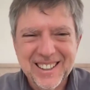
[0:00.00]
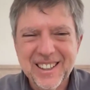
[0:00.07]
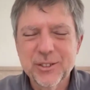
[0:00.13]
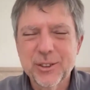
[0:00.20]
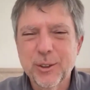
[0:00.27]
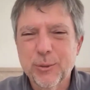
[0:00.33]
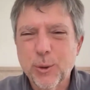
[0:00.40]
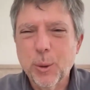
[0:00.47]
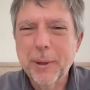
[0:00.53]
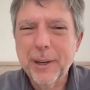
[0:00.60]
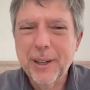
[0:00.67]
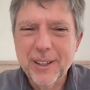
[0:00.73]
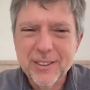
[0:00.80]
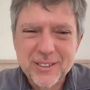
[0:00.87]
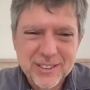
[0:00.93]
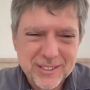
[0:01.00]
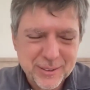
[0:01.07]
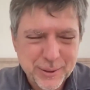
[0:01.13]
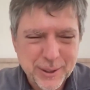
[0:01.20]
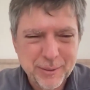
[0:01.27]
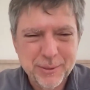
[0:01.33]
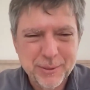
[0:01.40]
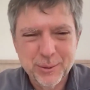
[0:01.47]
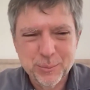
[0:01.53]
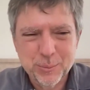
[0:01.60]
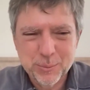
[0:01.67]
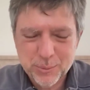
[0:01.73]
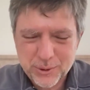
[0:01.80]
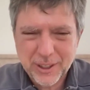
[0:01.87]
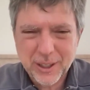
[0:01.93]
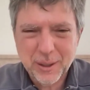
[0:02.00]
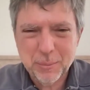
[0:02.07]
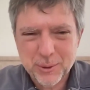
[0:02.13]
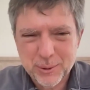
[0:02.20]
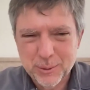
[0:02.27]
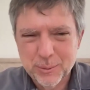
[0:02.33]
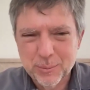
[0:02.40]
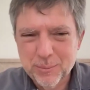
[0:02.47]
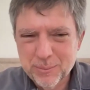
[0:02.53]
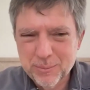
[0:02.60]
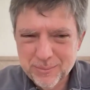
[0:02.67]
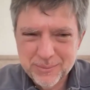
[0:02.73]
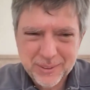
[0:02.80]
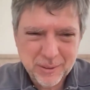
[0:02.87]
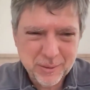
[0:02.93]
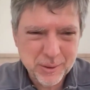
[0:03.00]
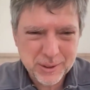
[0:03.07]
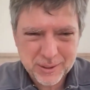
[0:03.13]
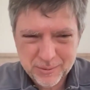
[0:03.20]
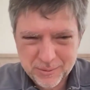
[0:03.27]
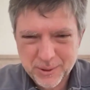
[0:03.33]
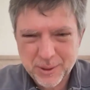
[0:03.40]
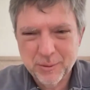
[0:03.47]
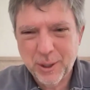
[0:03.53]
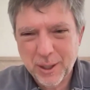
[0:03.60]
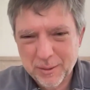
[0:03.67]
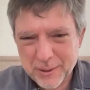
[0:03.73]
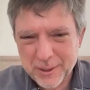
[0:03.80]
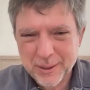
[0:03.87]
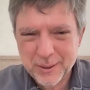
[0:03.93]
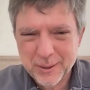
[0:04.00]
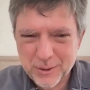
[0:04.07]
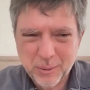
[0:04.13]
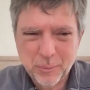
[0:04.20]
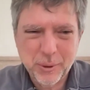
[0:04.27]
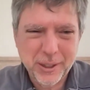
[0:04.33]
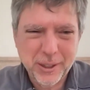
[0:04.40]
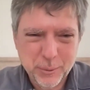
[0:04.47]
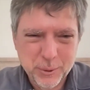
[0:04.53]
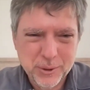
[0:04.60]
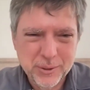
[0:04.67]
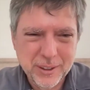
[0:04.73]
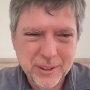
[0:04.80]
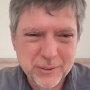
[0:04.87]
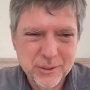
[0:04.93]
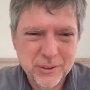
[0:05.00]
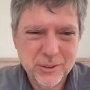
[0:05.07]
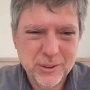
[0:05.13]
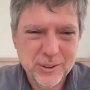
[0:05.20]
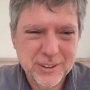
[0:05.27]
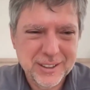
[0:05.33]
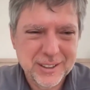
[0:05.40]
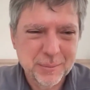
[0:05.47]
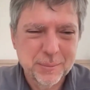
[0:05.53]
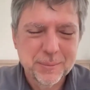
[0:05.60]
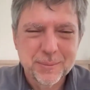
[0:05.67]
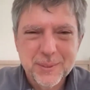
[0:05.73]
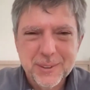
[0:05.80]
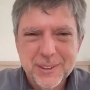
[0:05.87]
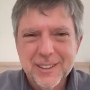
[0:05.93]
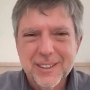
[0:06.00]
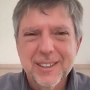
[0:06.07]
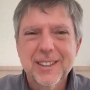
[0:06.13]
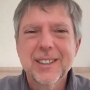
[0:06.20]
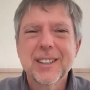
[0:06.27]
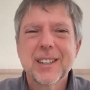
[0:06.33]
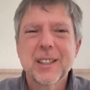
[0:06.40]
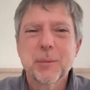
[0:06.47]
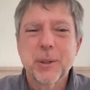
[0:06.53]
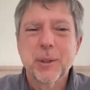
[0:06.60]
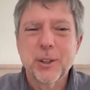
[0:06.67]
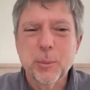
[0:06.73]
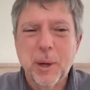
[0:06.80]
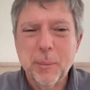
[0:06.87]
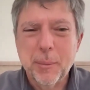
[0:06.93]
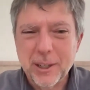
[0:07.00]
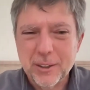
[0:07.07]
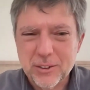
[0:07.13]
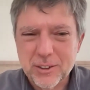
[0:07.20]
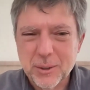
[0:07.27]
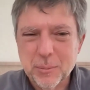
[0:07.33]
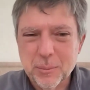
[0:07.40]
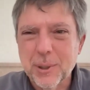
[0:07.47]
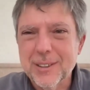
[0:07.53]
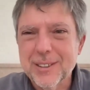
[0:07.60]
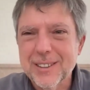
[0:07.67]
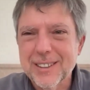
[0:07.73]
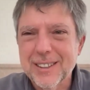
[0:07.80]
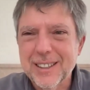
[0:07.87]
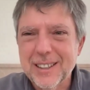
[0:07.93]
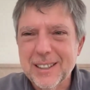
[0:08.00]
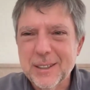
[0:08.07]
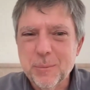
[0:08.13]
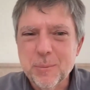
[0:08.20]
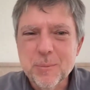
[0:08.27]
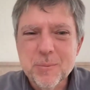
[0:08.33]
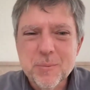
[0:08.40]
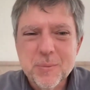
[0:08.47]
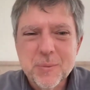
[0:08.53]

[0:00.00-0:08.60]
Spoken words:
I'll ask your forbearance if I have to stop to have a fit of coughing or something. I'll just going to do my best. But I